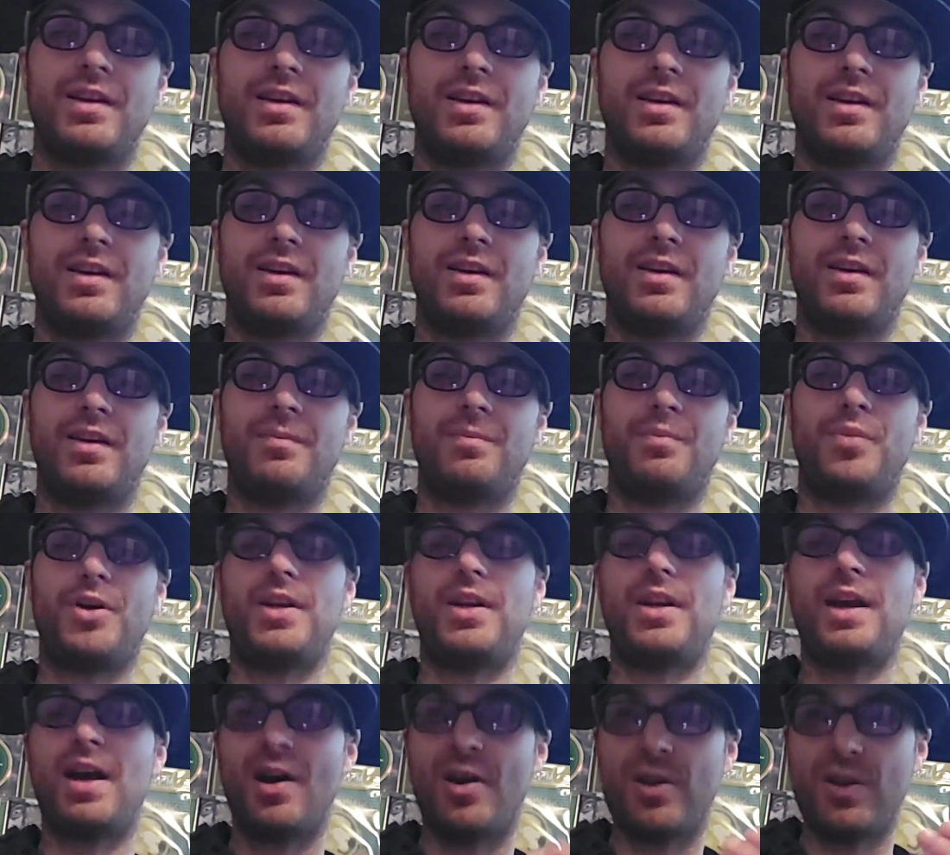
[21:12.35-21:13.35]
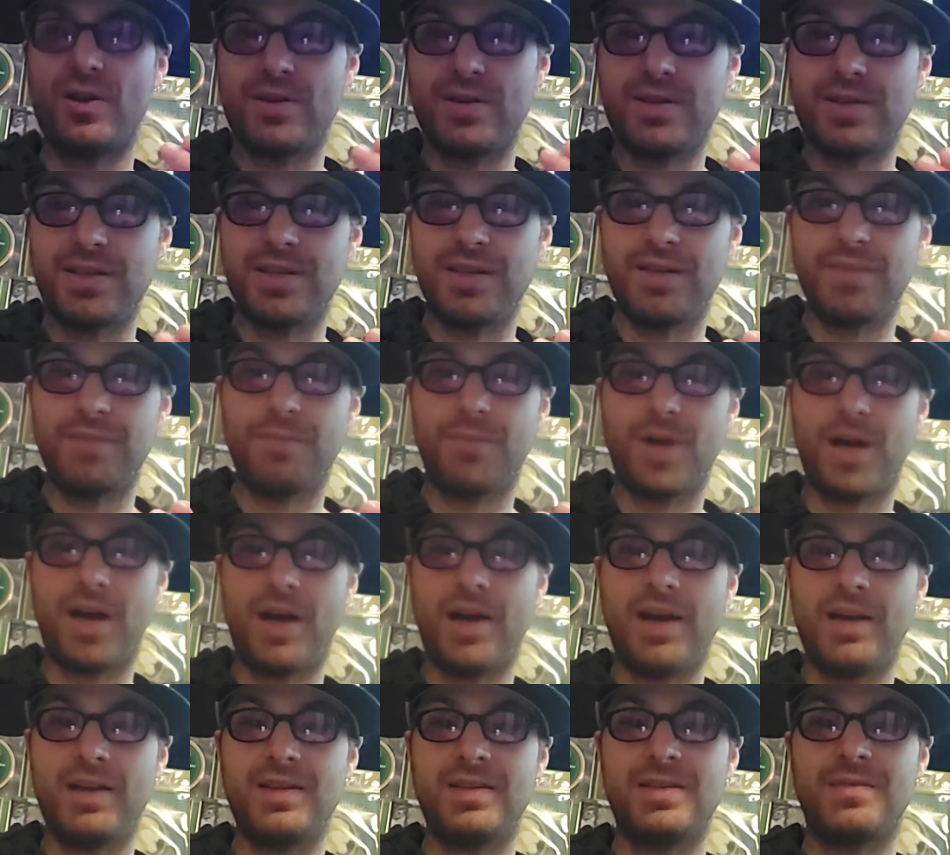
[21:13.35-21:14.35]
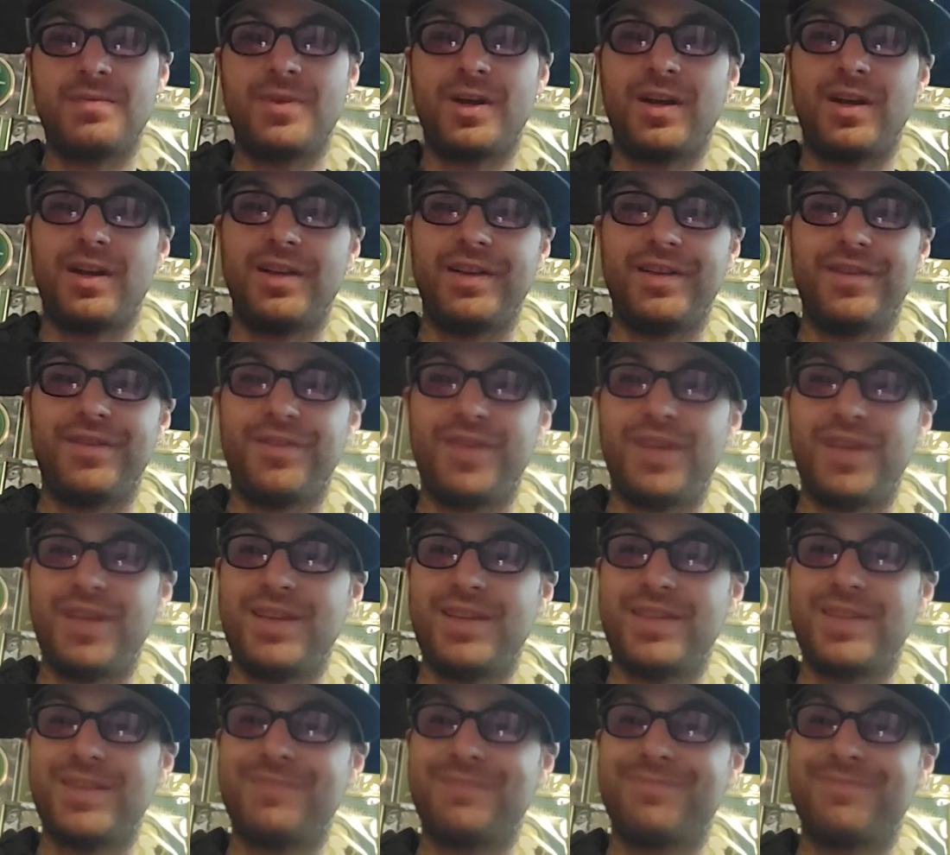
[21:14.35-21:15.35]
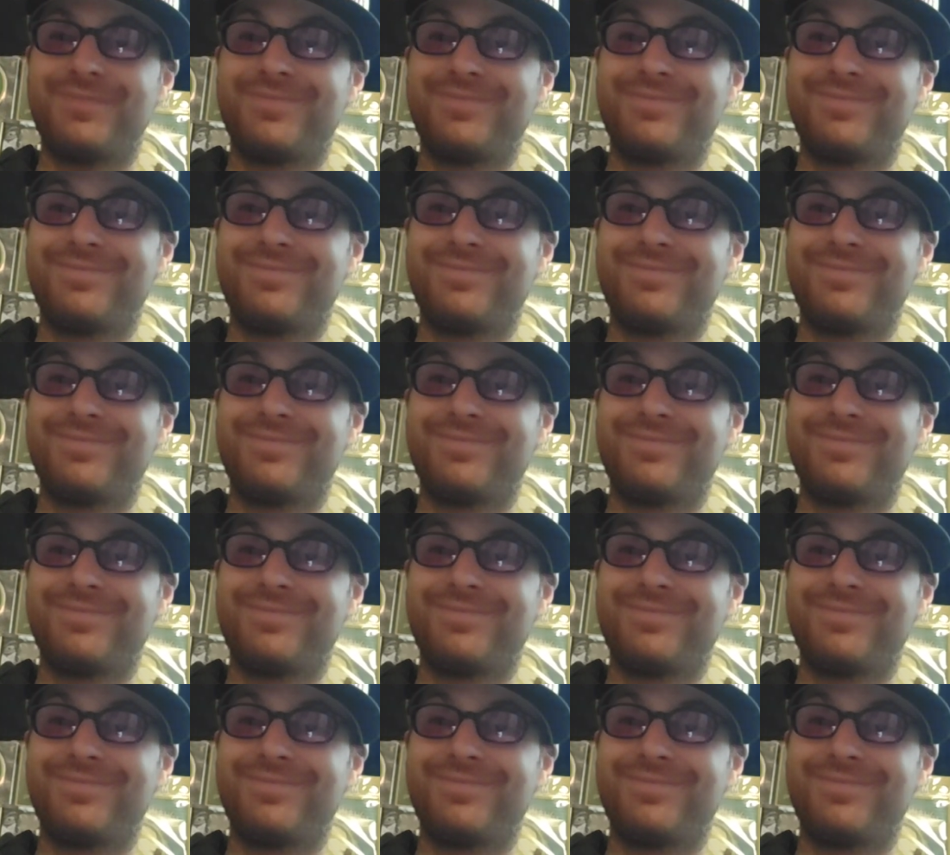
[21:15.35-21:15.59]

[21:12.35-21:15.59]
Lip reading: But now you're seeing my smiling face.